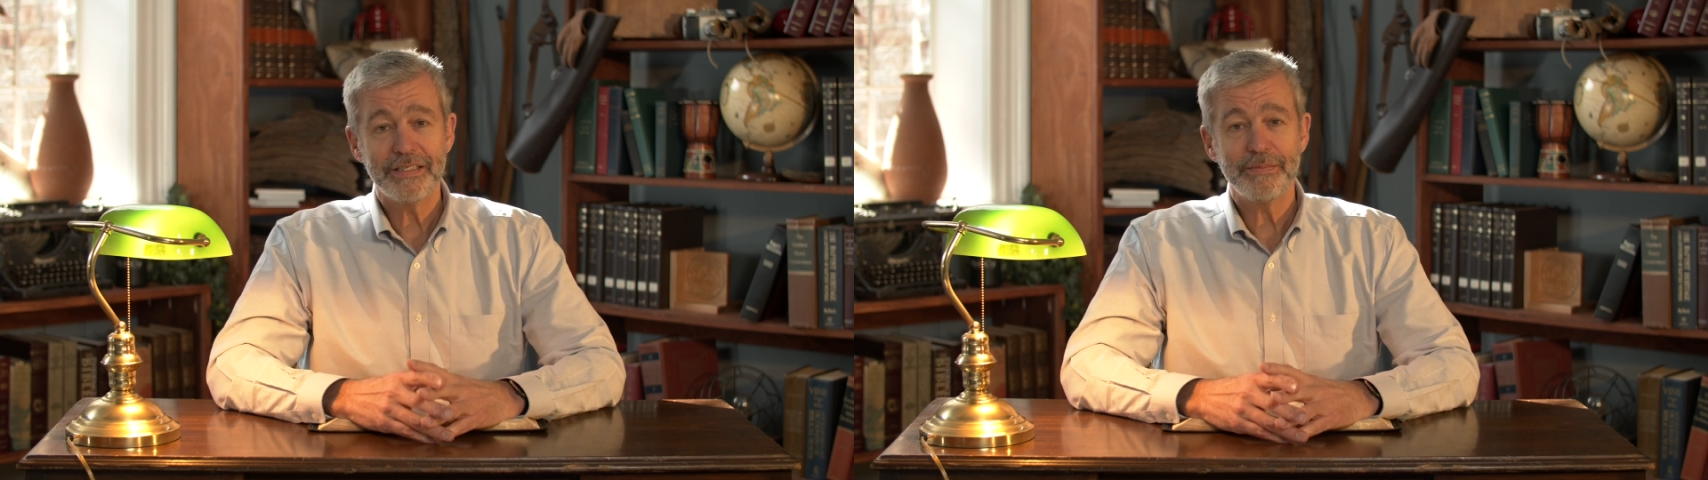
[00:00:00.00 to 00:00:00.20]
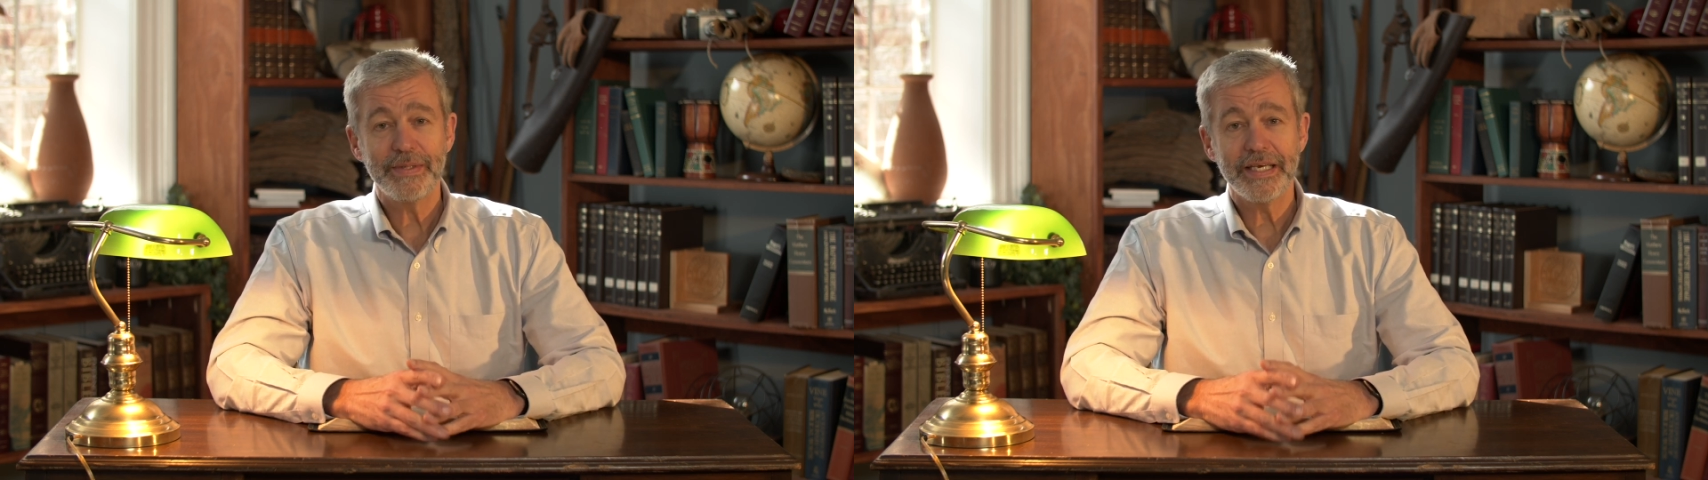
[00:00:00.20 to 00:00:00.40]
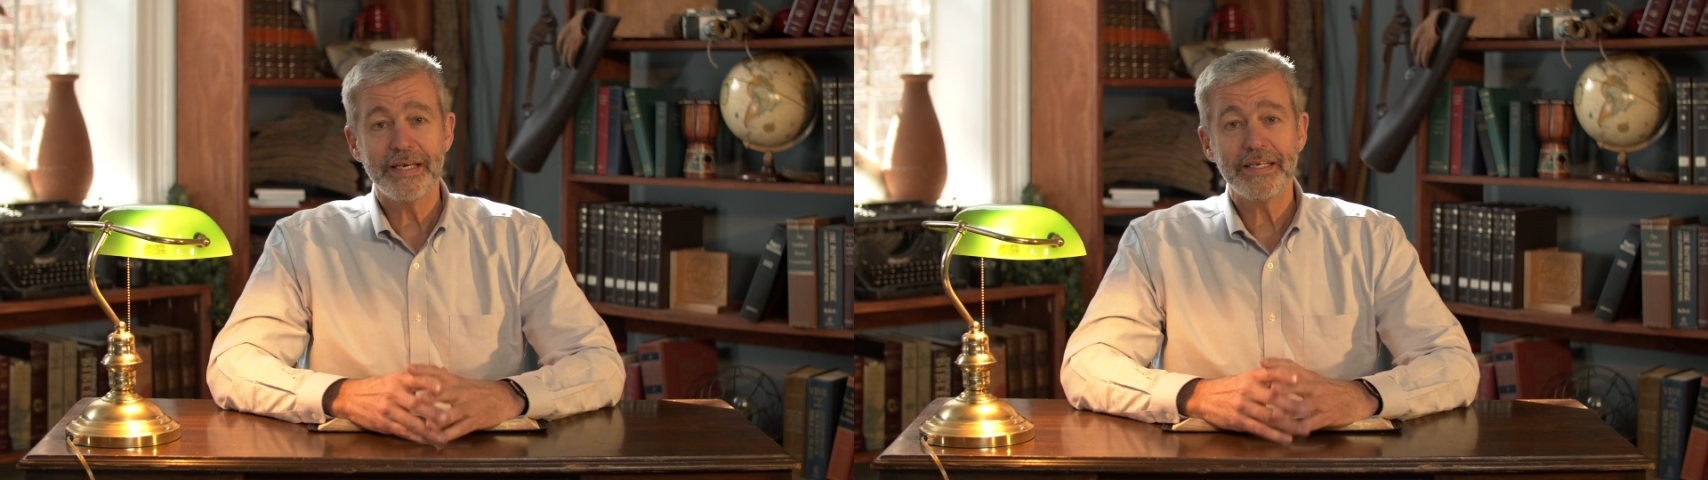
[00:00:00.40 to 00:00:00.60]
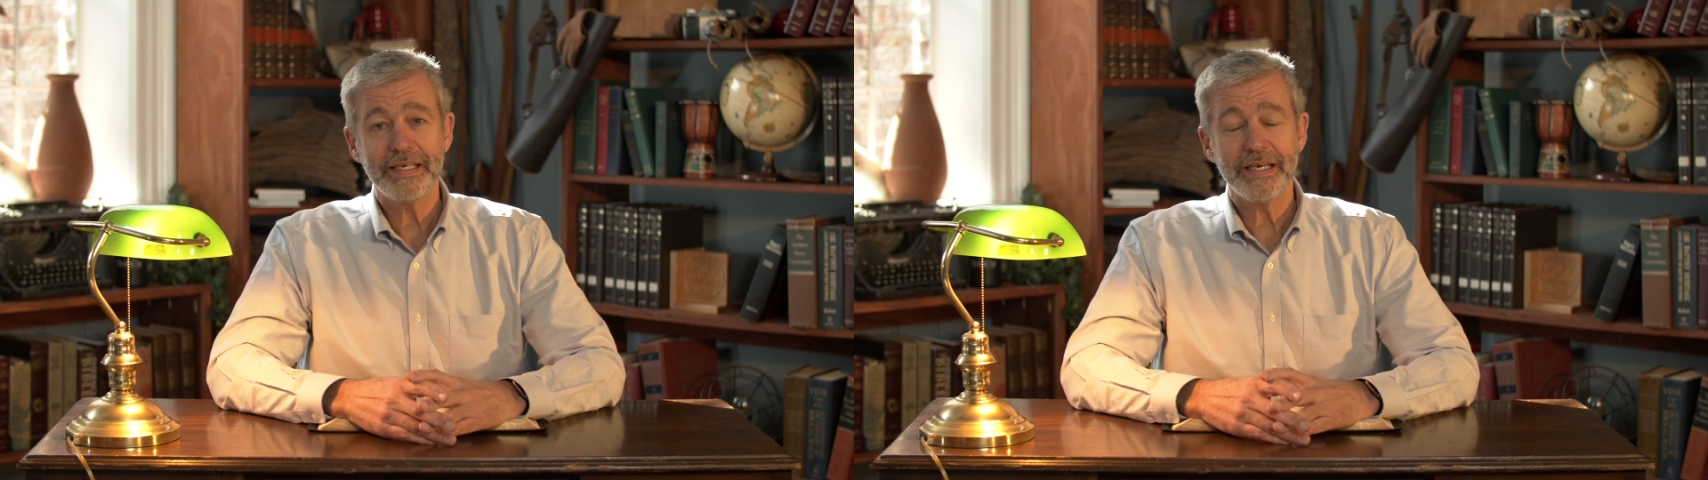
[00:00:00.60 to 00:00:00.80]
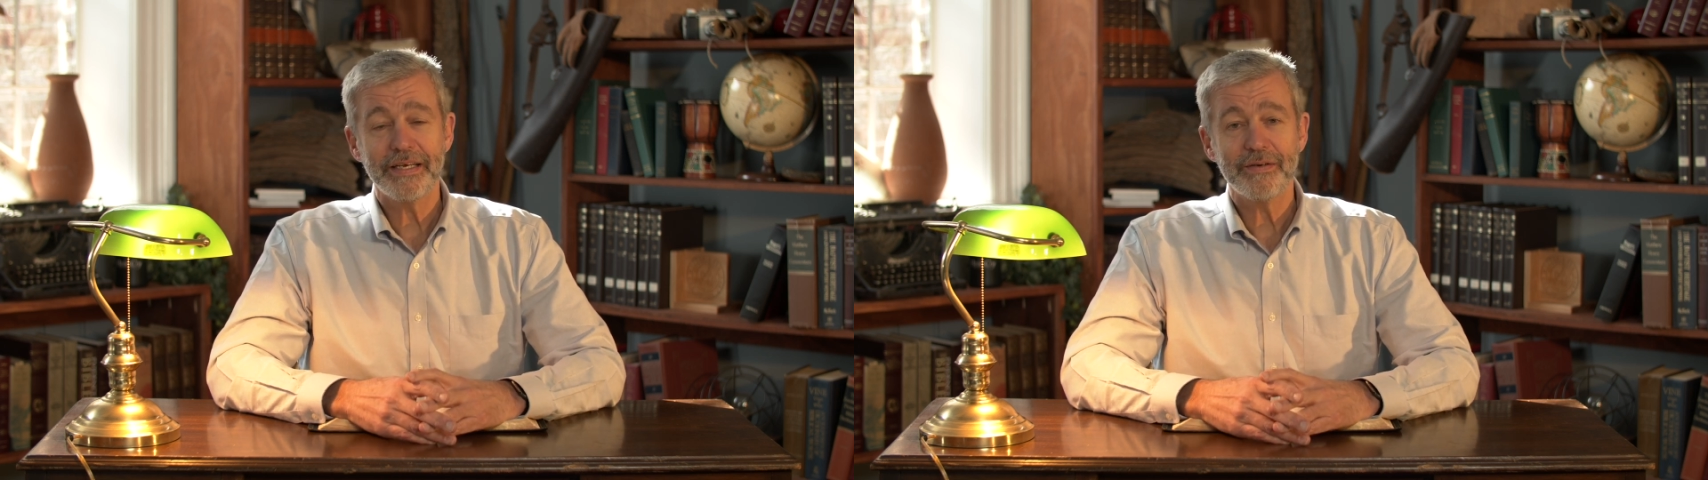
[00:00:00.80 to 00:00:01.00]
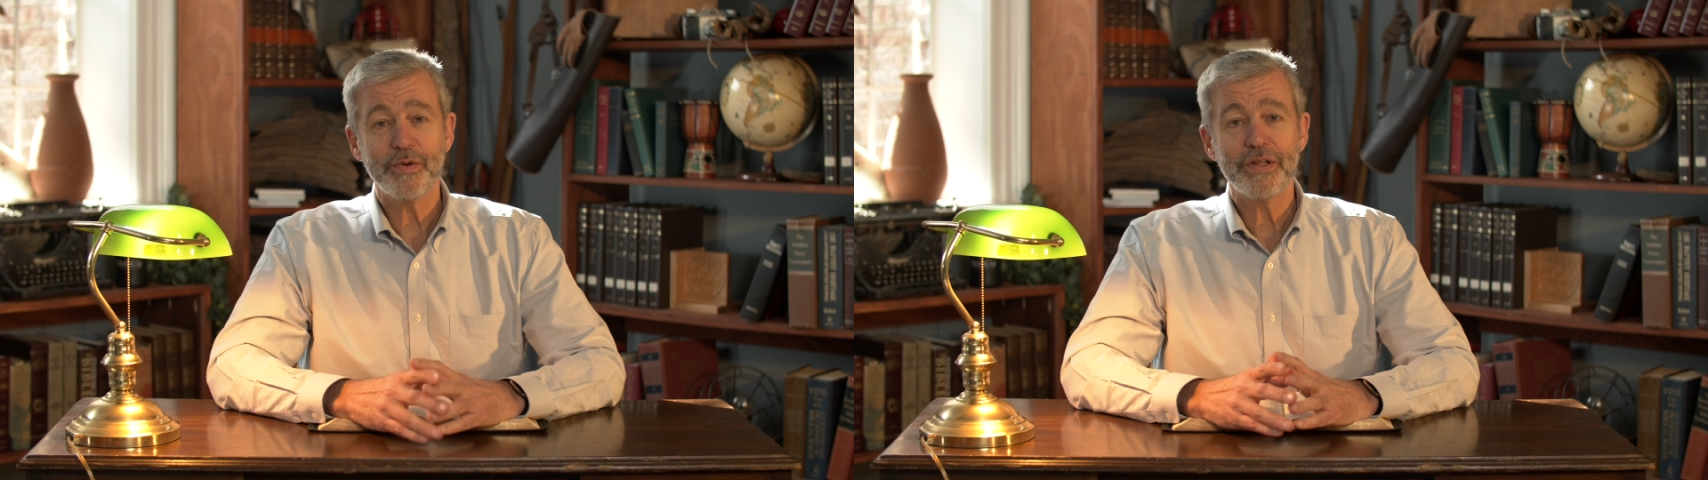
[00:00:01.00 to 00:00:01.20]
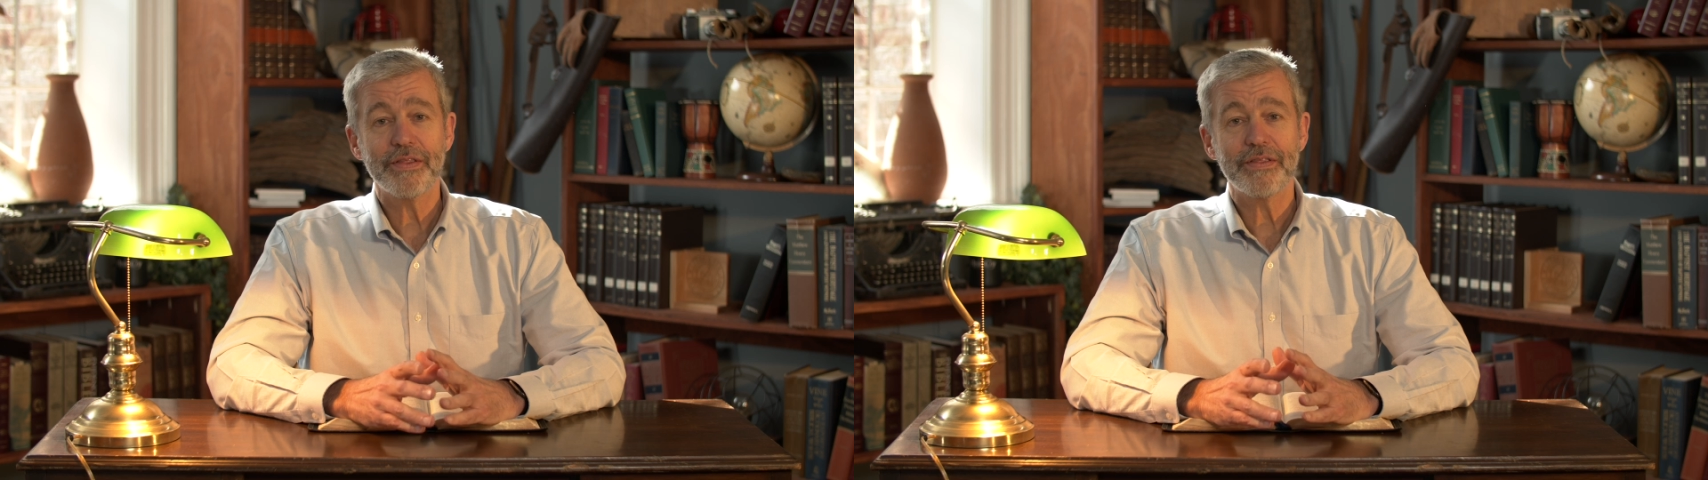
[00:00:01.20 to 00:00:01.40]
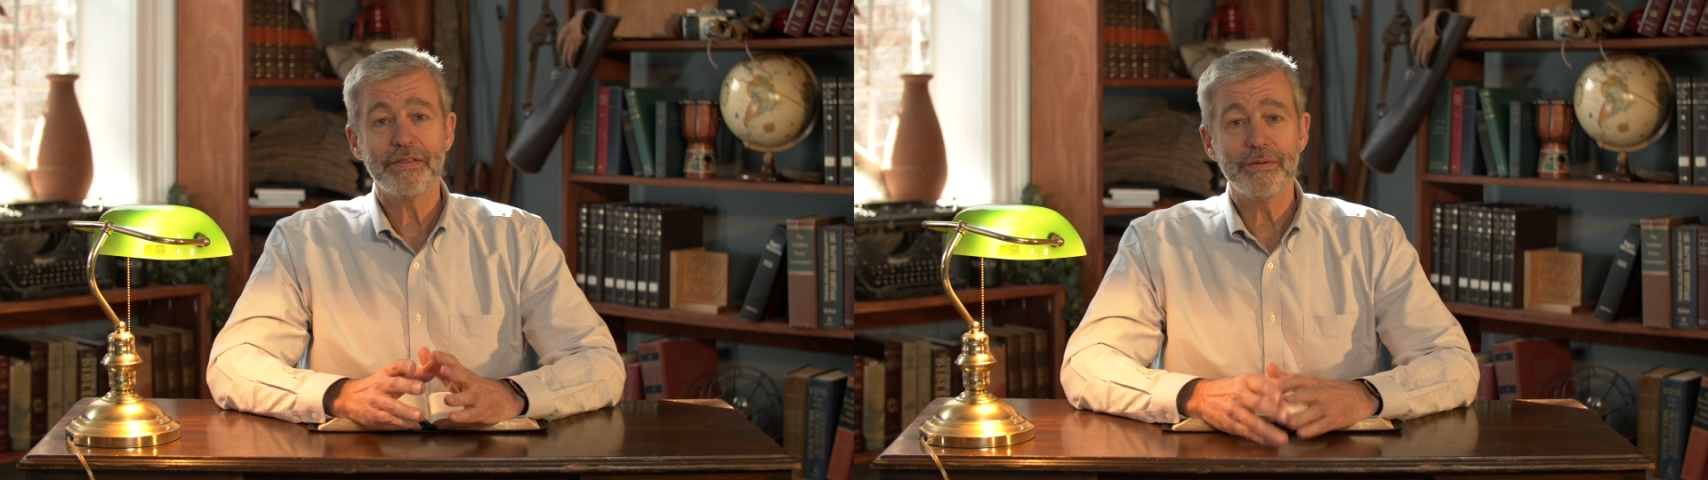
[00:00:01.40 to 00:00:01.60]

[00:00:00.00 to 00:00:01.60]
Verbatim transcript: to begin again with